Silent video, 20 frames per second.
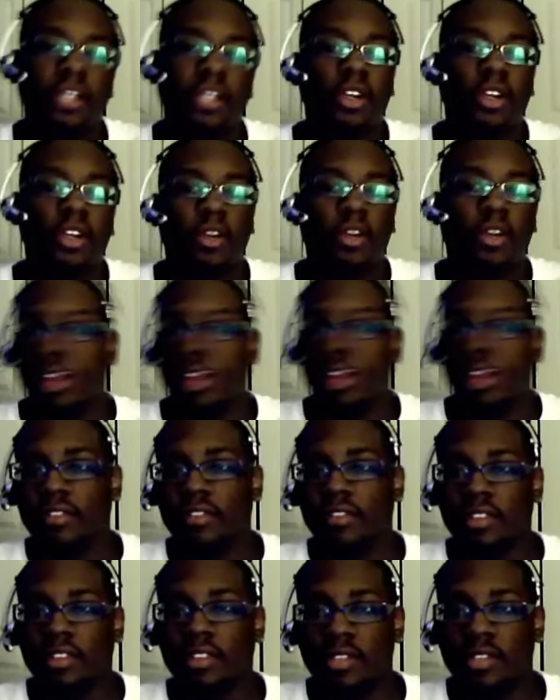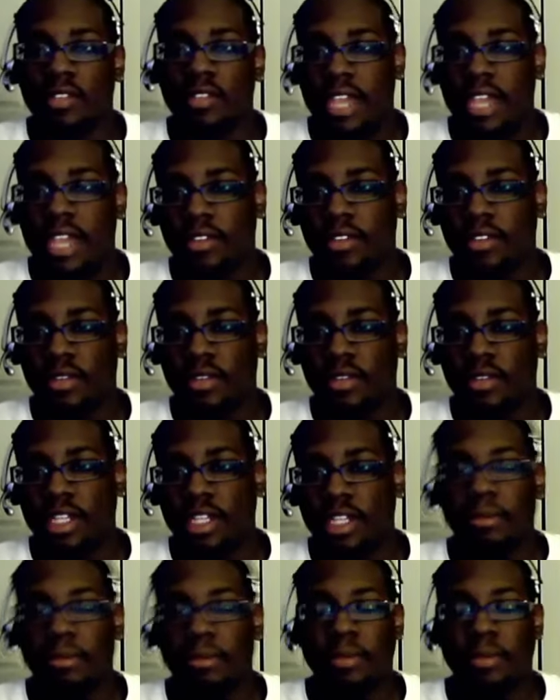or whatever little title you want to
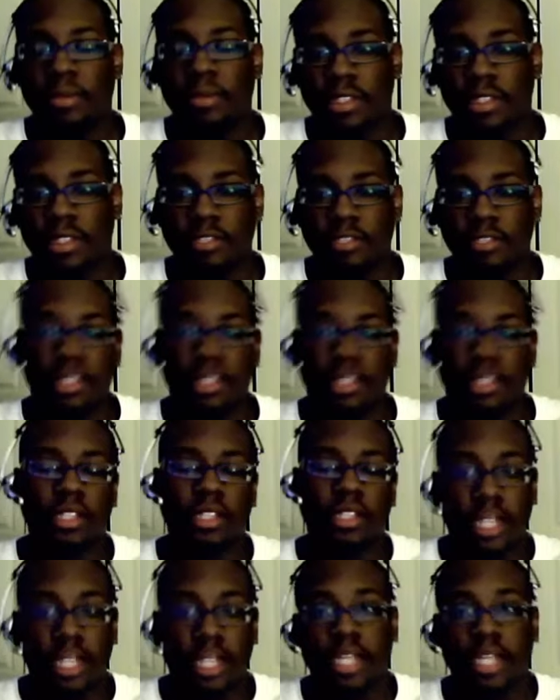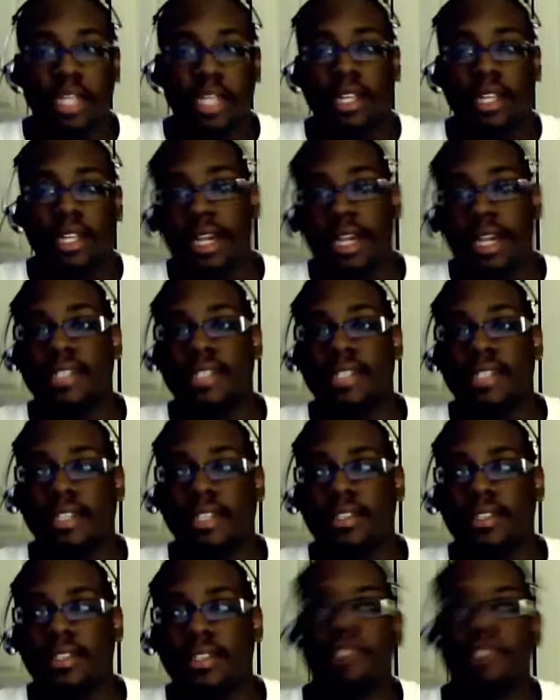come up with this. But again, like I said,
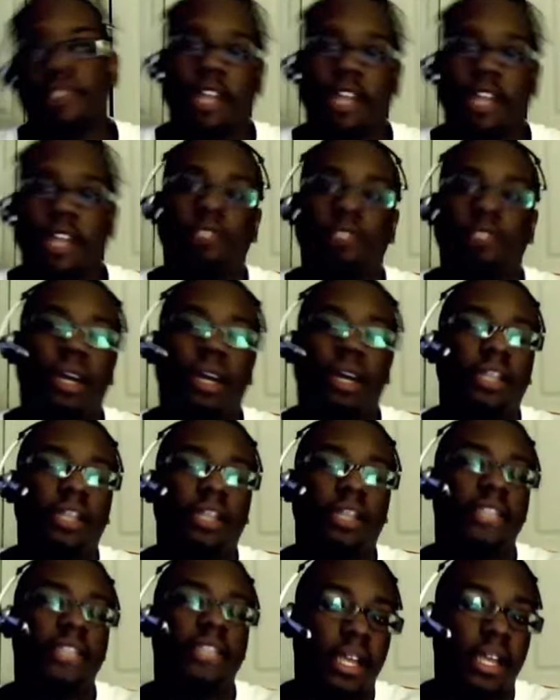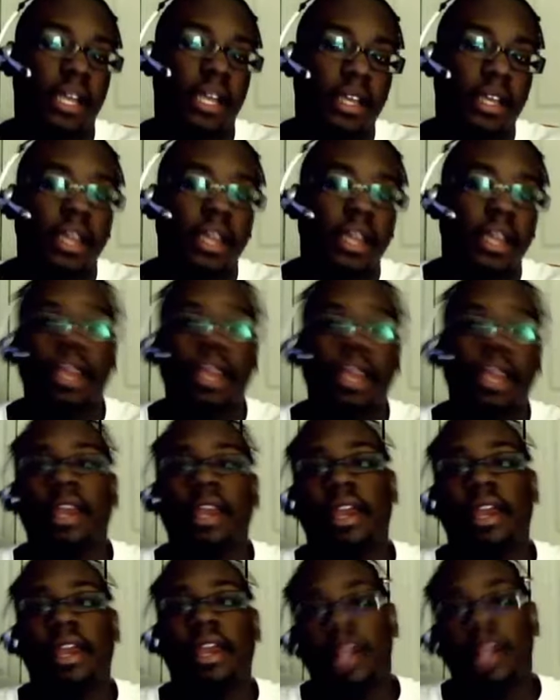this is Magical Pocky Usagi,
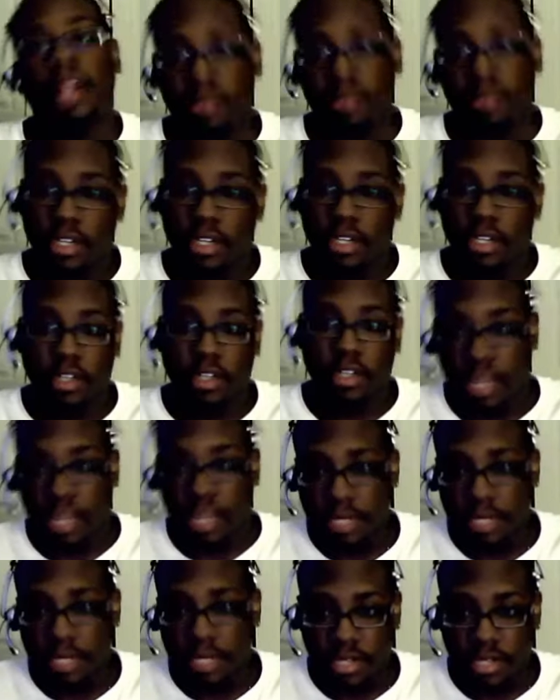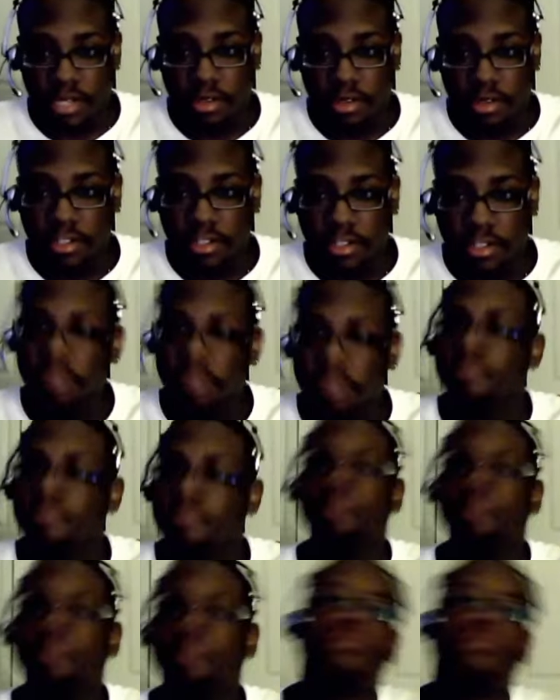and I'm doing another commentary on her.
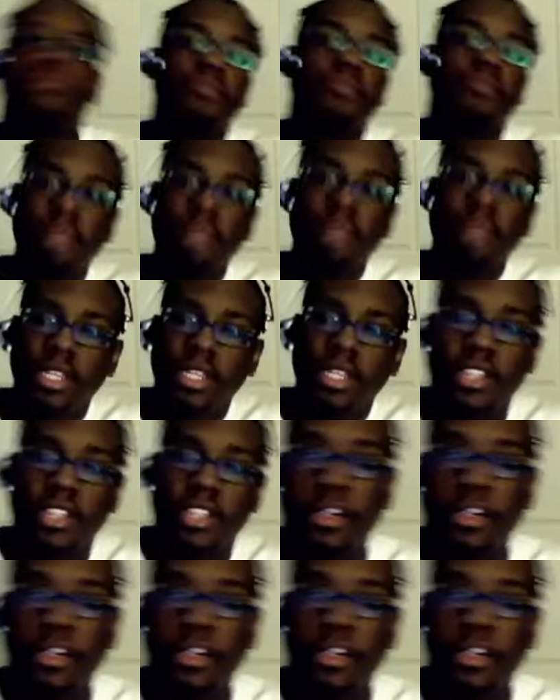So